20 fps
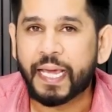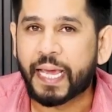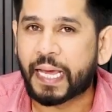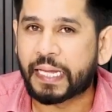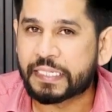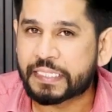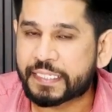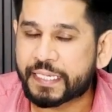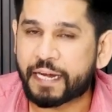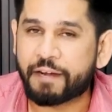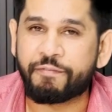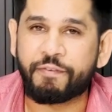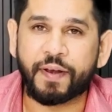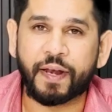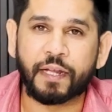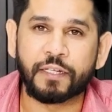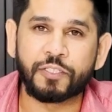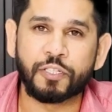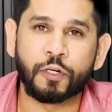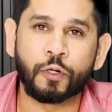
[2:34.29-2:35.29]
and set
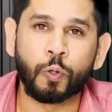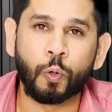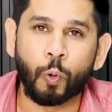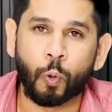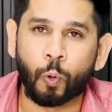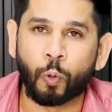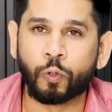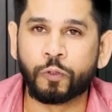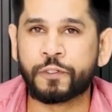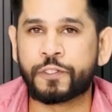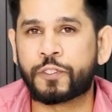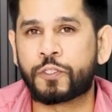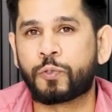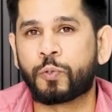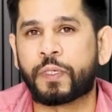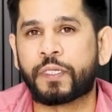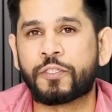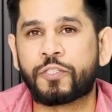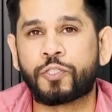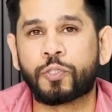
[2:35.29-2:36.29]
financial goals to
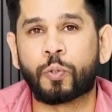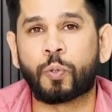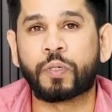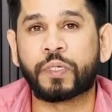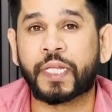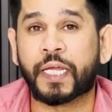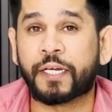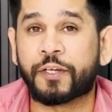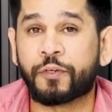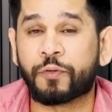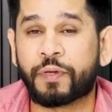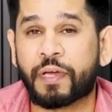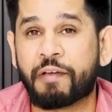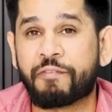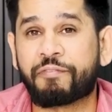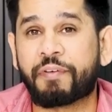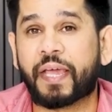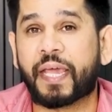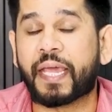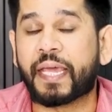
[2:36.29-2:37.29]
ensure that you
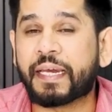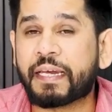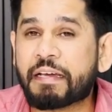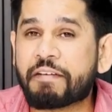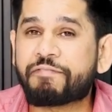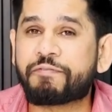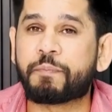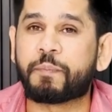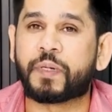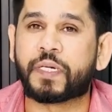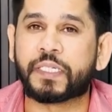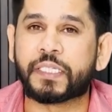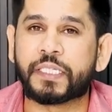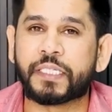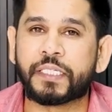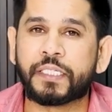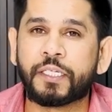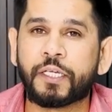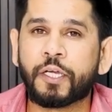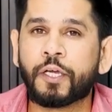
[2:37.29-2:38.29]
have enough
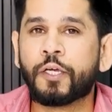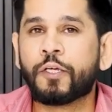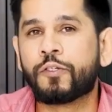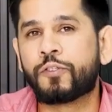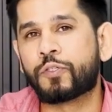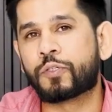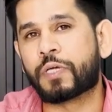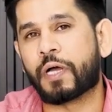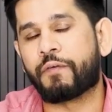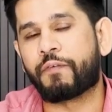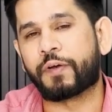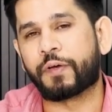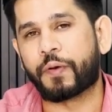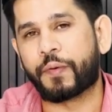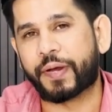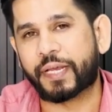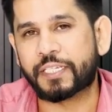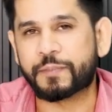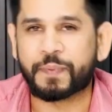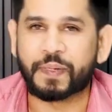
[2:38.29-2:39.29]
money to cover
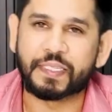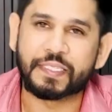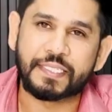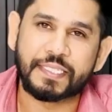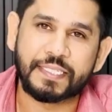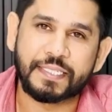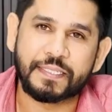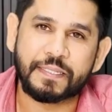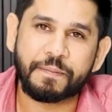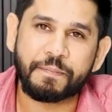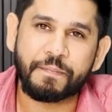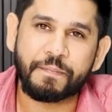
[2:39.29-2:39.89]
your expenses.